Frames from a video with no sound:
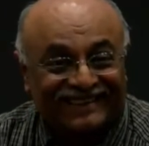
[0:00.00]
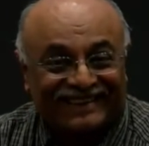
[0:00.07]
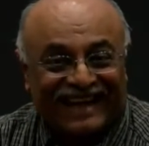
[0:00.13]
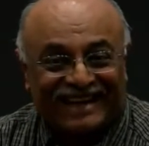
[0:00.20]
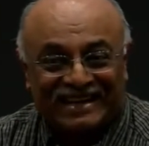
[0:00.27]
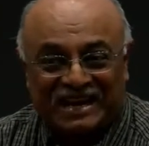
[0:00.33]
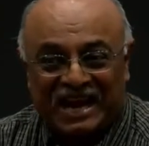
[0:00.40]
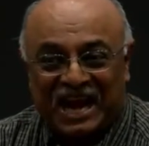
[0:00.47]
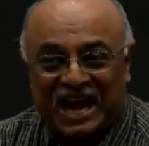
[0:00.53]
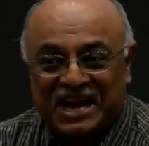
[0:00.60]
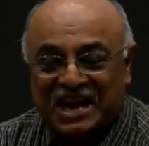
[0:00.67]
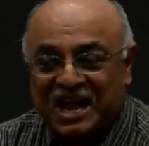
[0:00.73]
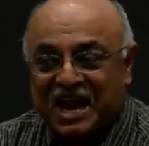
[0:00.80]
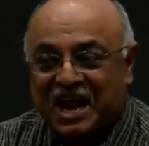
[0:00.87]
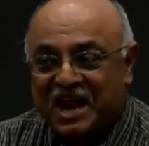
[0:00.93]
that in
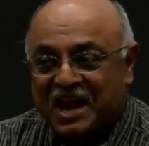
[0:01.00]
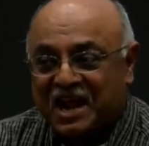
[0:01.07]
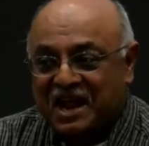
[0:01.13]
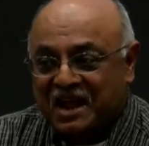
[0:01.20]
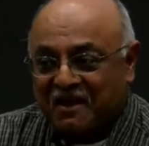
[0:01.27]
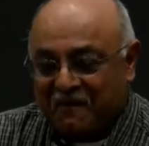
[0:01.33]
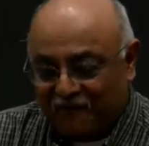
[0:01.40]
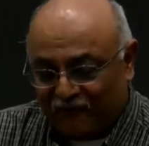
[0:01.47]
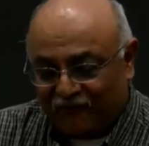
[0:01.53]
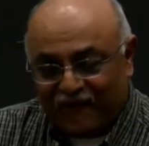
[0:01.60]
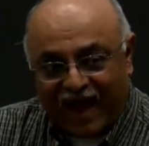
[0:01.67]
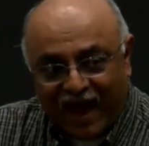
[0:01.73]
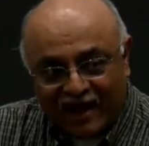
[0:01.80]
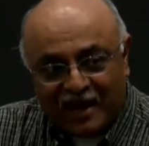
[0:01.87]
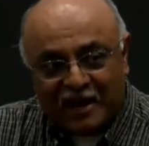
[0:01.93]
a
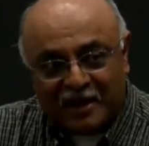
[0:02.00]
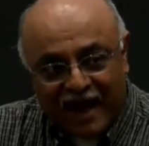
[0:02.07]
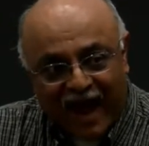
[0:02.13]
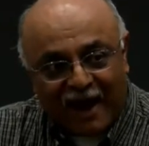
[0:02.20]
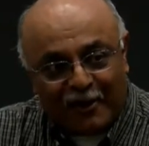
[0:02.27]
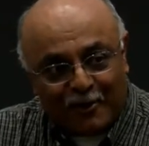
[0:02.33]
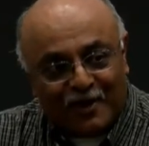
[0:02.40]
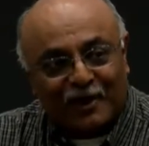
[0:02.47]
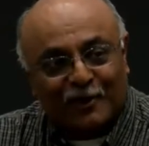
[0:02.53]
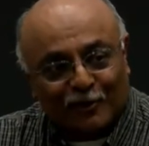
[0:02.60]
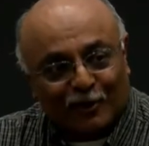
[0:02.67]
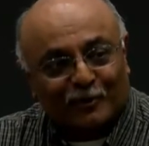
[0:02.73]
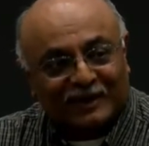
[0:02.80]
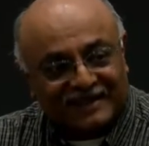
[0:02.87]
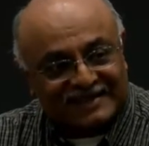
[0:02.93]
fairly narrow
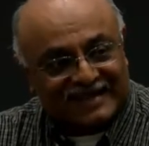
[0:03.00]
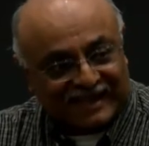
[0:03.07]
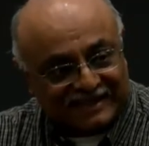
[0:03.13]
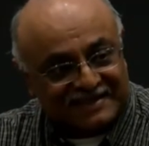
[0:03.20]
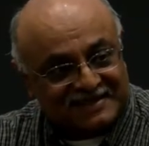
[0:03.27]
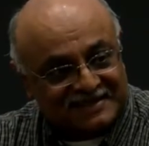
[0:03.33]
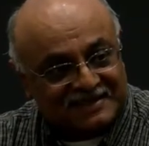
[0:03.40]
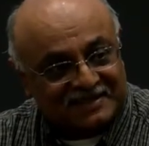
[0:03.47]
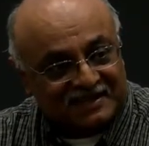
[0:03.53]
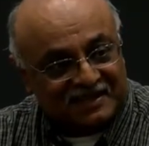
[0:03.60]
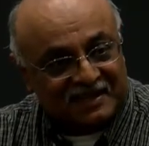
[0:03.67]
economic sense,